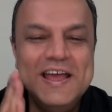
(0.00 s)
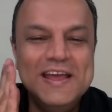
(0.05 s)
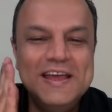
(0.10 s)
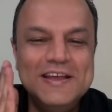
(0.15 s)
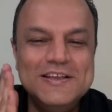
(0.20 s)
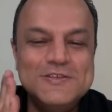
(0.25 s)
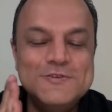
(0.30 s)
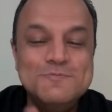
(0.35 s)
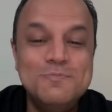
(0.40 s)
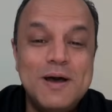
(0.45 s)

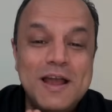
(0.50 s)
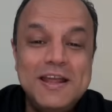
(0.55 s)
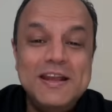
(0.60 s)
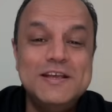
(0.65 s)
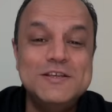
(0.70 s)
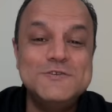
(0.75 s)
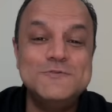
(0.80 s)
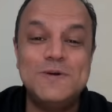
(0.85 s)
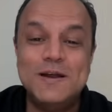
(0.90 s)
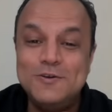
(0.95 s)
is
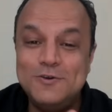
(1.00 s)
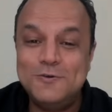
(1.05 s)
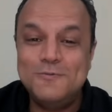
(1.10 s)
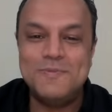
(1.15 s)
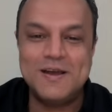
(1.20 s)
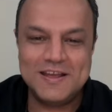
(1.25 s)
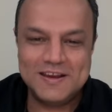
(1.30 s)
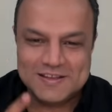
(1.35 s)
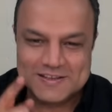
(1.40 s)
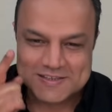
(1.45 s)
minus 1 to
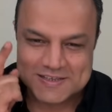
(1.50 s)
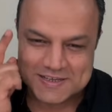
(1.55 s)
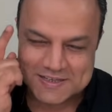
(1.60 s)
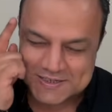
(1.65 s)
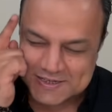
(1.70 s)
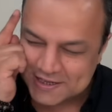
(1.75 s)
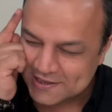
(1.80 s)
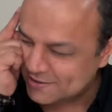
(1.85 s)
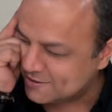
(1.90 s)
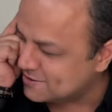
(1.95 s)
minus
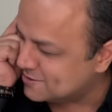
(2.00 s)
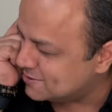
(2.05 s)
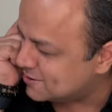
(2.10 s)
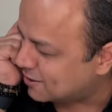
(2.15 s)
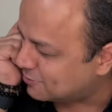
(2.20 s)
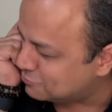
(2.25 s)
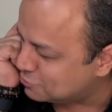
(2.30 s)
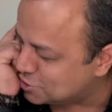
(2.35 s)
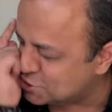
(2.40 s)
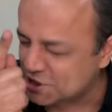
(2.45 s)
16. This is
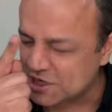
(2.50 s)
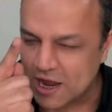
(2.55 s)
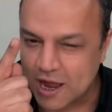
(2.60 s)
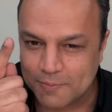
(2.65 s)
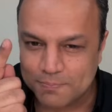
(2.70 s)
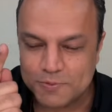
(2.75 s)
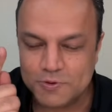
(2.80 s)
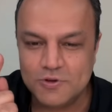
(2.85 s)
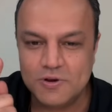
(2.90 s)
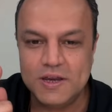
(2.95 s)
how
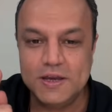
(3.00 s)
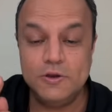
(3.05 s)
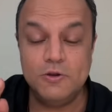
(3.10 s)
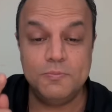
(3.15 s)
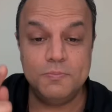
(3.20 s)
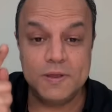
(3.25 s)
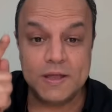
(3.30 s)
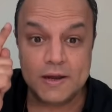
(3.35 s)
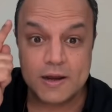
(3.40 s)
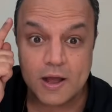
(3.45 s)
sharp you need to
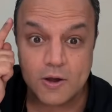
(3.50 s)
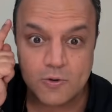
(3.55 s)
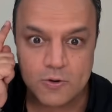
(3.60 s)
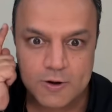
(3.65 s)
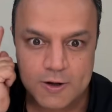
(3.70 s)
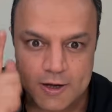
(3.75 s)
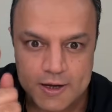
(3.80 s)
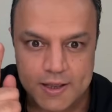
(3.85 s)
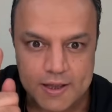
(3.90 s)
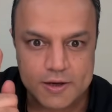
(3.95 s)
be and how
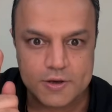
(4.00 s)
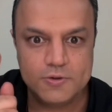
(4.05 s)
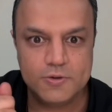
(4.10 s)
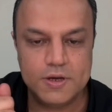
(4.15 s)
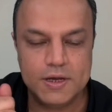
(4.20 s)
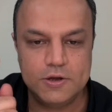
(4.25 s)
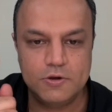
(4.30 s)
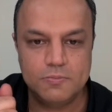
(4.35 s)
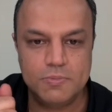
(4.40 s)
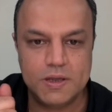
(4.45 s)
clear you
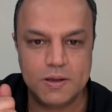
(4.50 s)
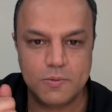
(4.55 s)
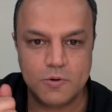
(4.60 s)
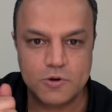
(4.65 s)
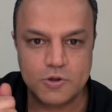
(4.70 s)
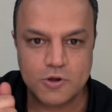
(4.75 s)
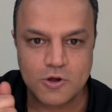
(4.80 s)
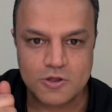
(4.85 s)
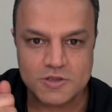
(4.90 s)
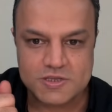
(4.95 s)
need to be about
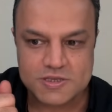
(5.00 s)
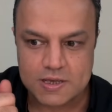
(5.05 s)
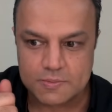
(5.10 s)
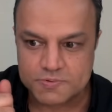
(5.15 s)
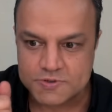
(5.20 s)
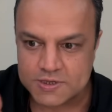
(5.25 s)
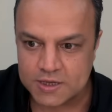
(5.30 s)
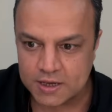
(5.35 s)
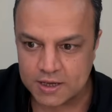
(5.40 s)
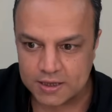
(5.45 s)
your
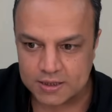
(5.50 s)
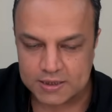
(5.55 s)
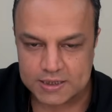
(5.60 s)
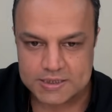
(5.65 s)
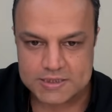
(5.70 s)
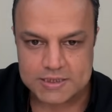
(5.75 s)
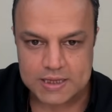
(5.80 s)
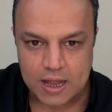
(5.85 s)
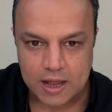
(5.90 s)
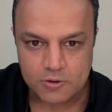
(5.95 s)
concepts.
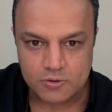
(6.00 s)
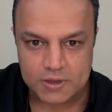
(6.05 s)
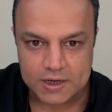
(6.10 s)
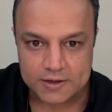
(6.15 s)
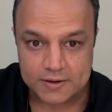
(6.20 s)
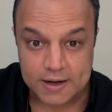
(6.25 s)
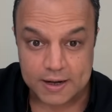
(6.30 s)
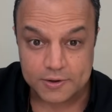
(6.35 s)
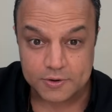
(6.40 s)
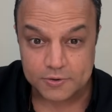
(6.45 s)
This is how
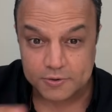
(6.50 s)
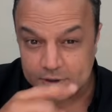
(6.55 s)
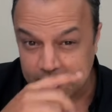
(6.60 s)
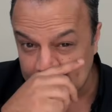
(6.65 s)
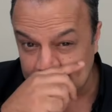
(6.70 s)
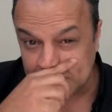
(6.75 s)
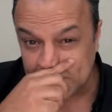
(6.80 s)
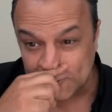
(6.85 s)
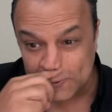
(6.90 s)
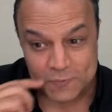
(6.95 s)
they try to
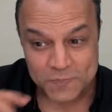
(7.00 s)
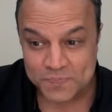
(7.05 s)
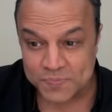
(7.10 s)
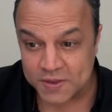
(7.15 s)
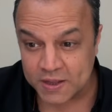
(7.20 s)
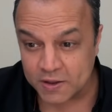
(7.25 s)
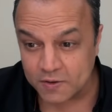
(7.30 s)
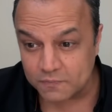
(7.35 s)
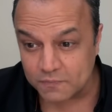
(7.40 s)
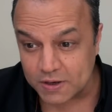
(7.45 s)
trick you.
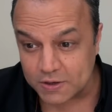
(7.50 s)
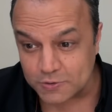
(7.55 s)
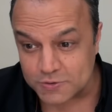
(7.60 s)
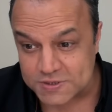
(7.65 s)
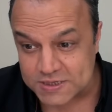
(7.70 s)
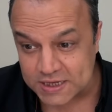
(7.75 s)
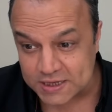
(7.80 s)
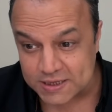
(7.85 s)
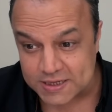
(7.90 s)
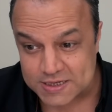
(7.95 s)
When you
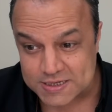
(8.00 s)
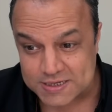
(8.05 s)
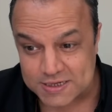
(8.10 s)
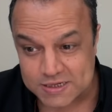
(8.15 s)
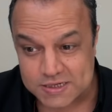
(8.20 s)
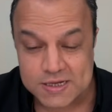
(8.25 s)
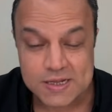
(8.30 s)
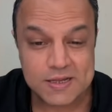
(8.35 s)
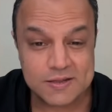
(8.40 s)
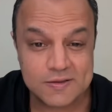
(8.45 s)
see this
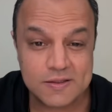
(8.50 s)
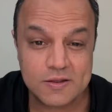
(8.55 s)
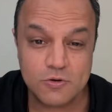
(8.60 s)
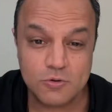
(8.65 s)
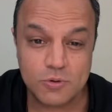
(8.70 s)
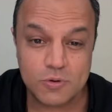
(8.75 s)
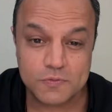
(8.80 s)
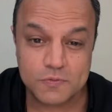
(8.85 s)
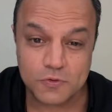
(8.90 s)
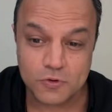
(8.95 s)
16 is an
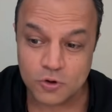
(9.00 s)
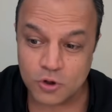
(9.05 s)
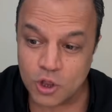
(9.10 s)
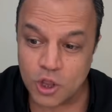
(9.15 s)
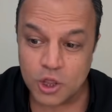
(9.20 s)
overflow,